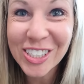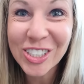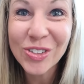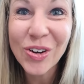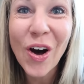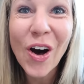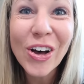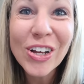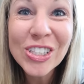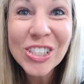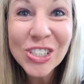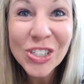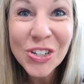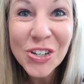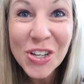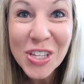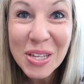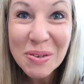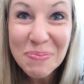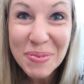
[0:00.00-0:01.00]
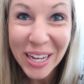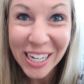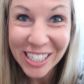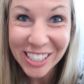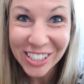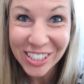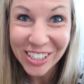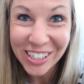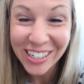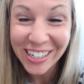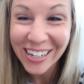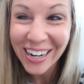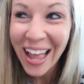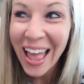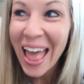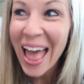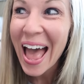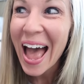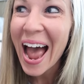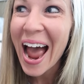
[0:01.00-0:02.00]
So I'll show you the picture
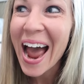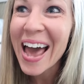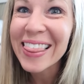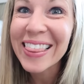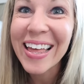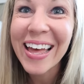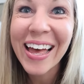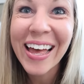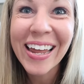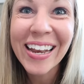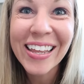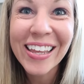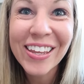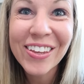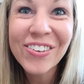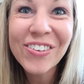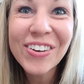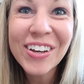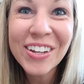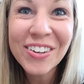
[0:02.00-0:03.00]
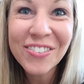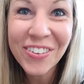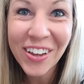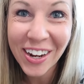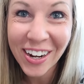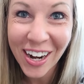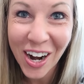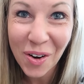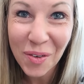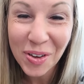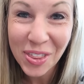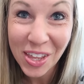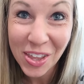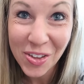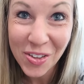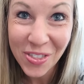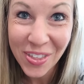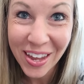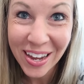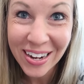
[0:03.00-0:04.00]
and then you can figure out whether
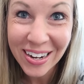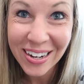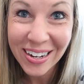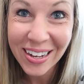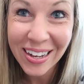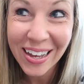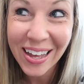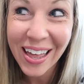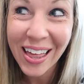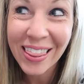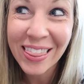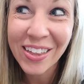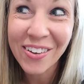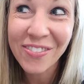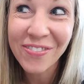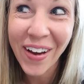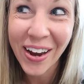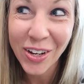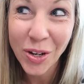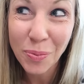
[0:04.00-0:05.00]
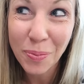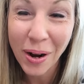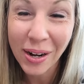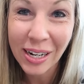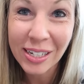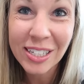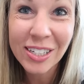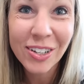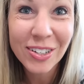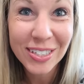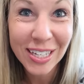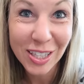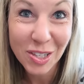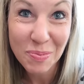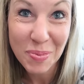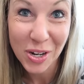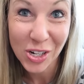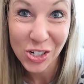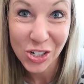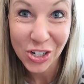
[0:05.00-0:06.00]
you think the final product looks like
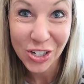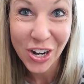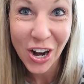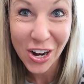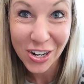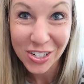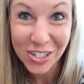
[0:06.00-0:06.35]
the picture or not.